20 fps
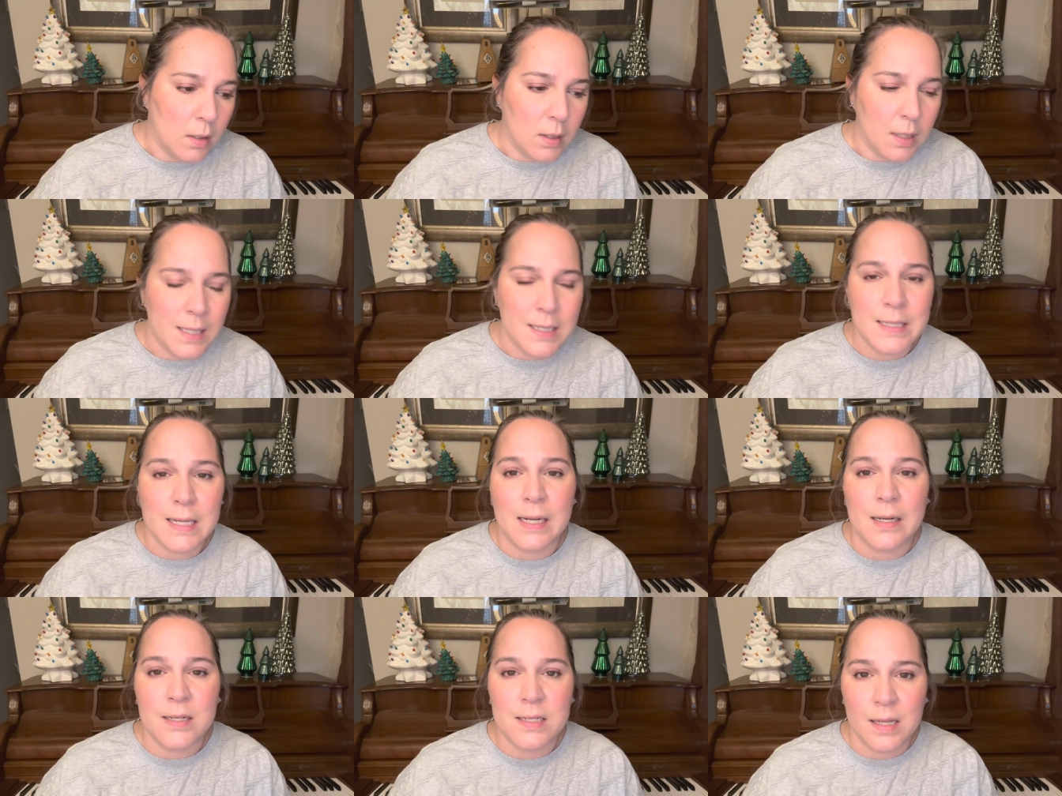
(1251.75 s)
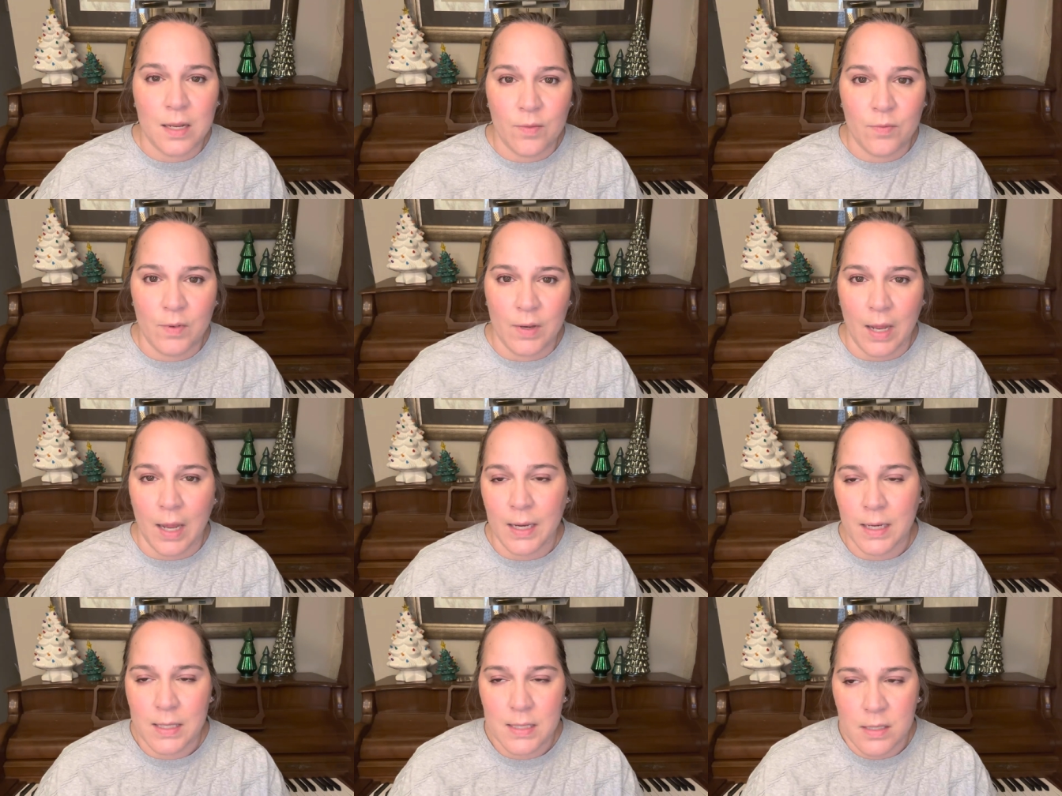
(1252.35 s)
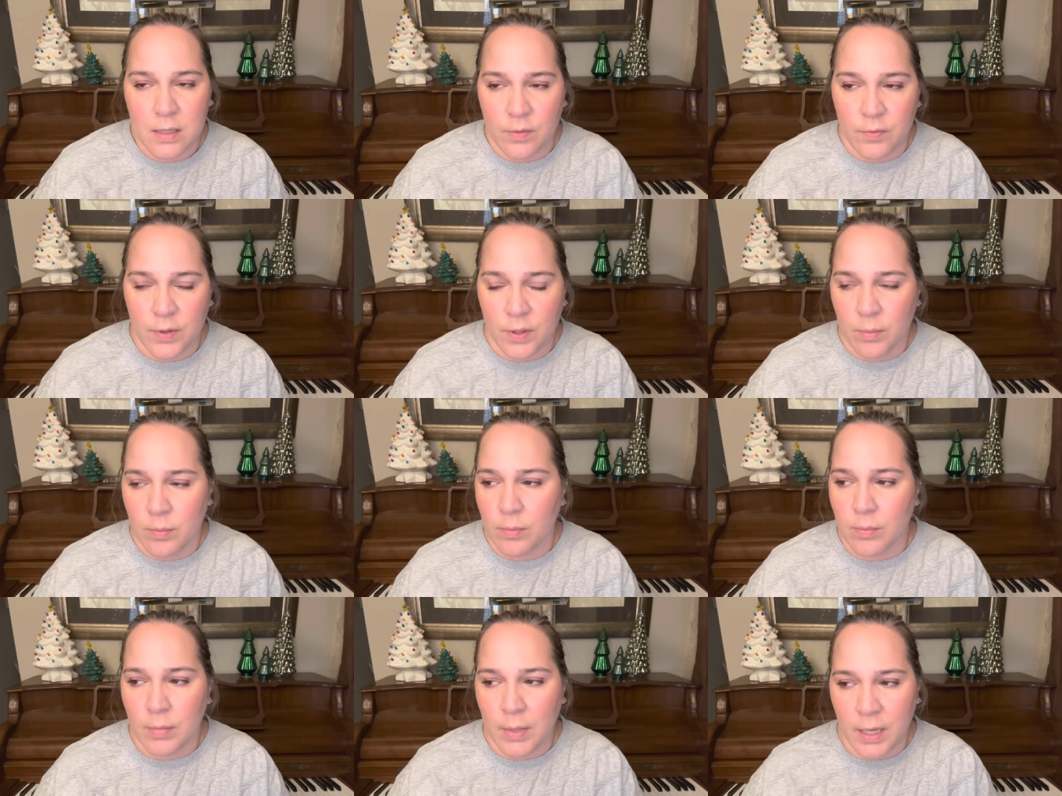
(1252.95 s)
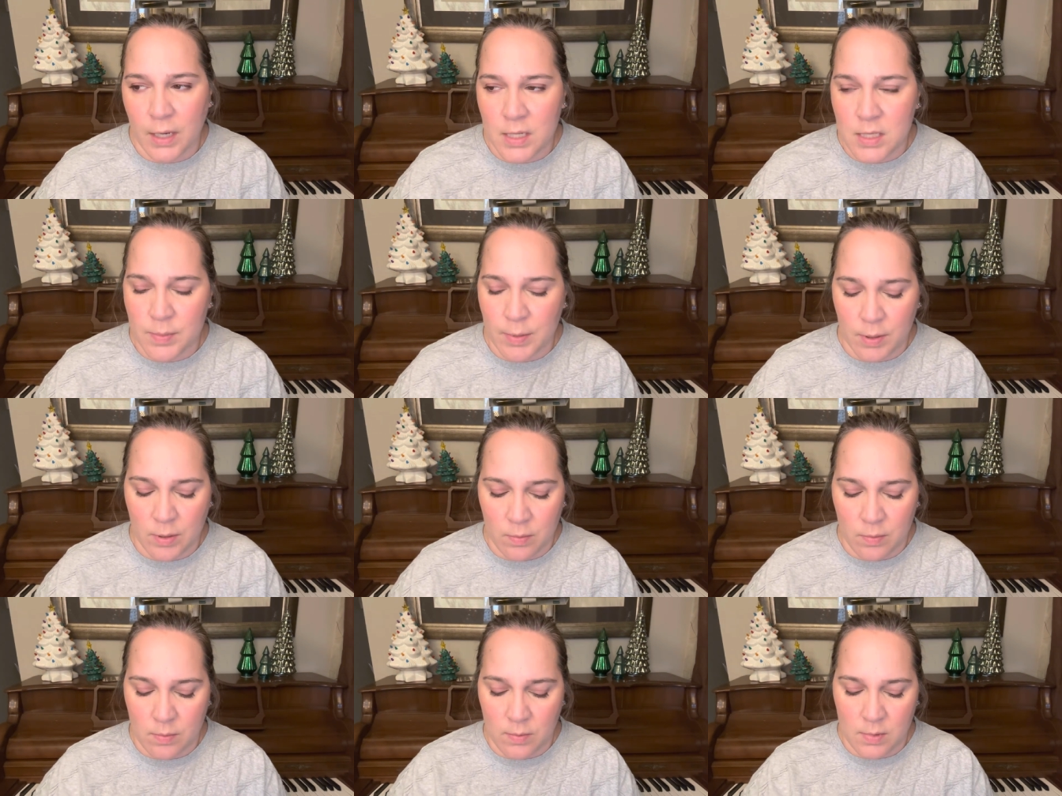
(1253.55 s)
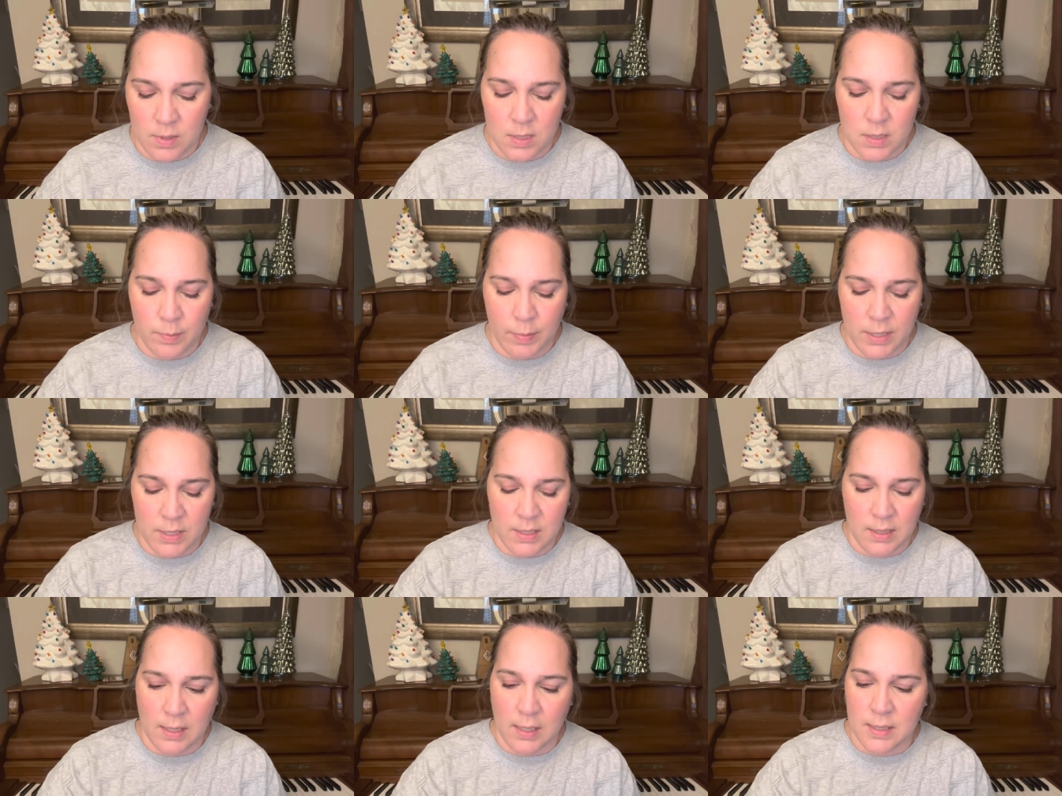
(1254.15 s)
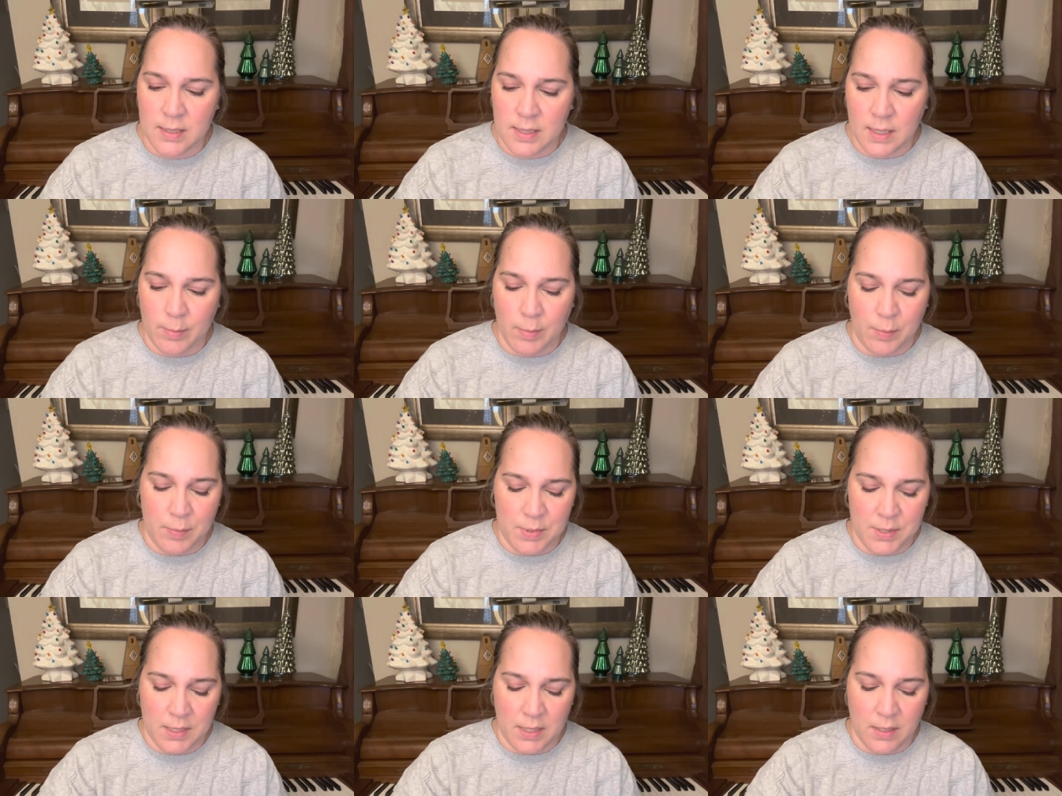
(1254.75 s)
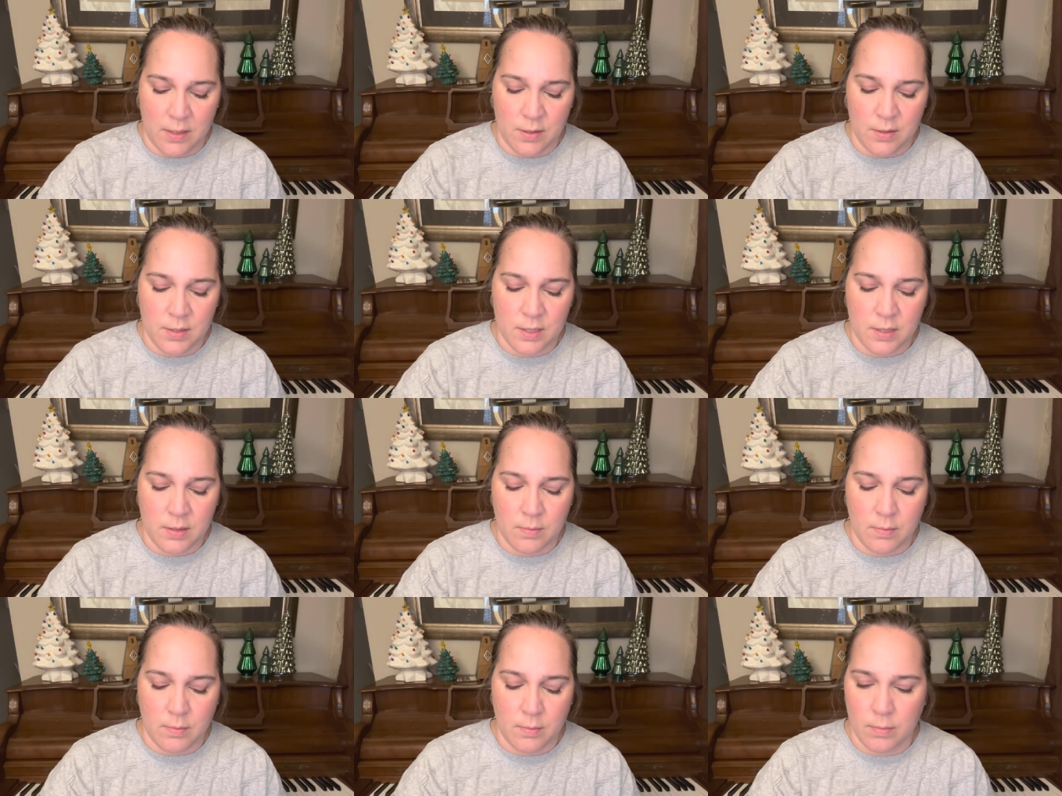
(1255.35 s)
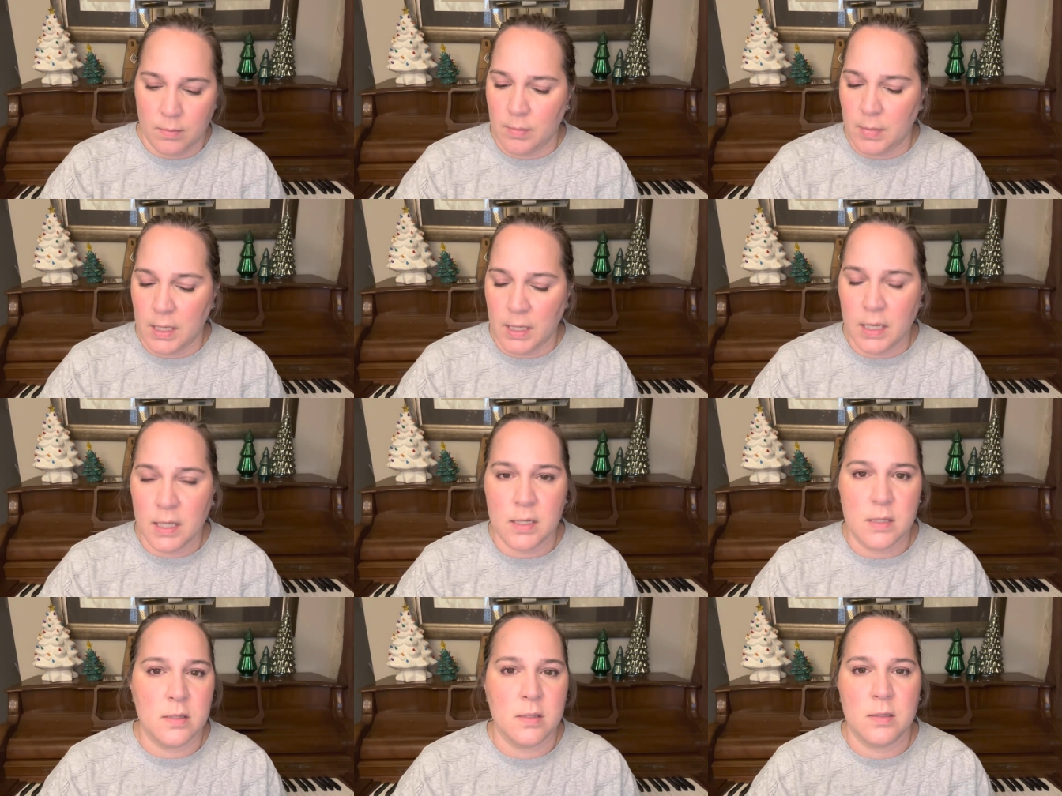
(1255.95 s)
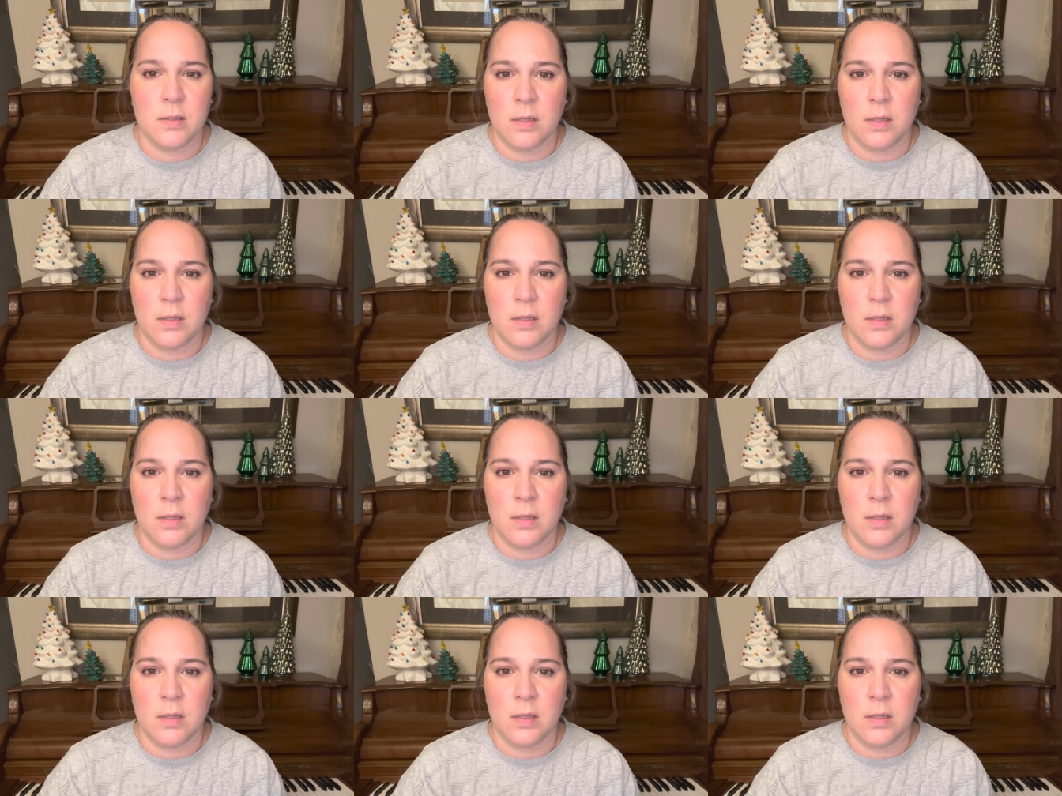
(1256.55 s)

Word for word: It's not as convenient. I can still film. My husband spends a lot of time upstairs and my kids,